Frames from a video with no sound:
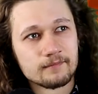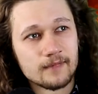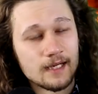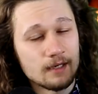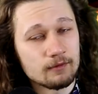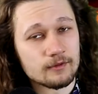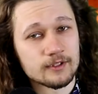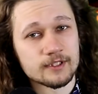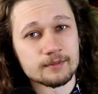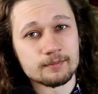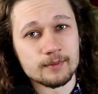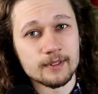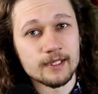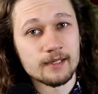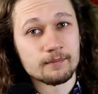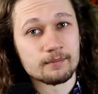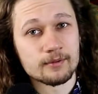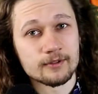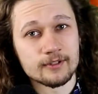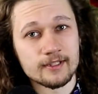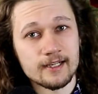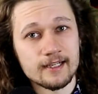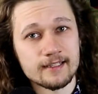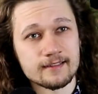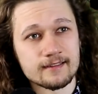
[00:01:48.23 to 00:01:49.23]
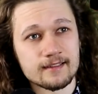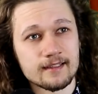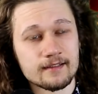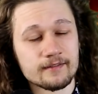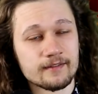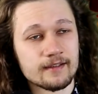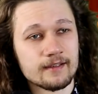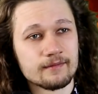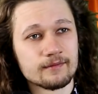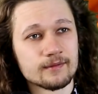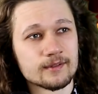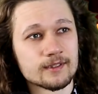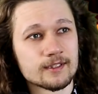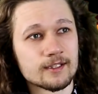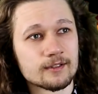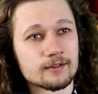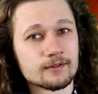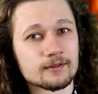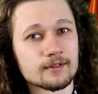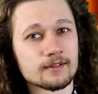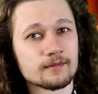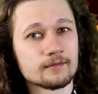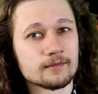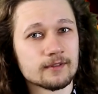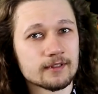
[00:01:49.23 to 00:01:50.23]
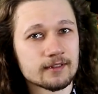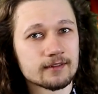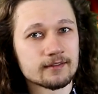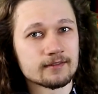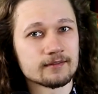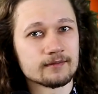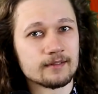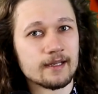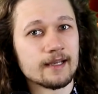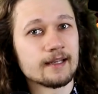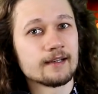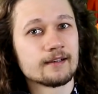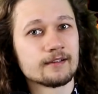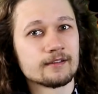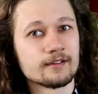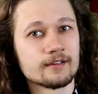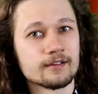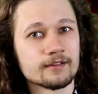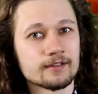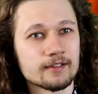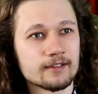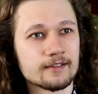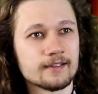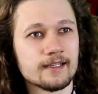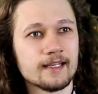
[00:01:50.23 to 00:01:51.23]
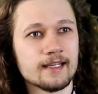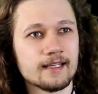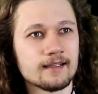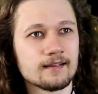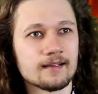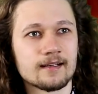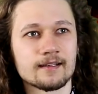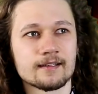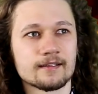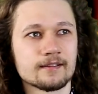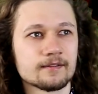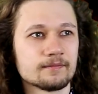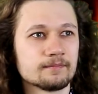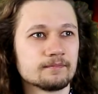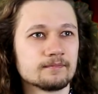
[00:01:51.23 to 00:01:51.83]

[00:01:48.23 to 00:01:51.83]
I was pretty productive even though it was later on the day, like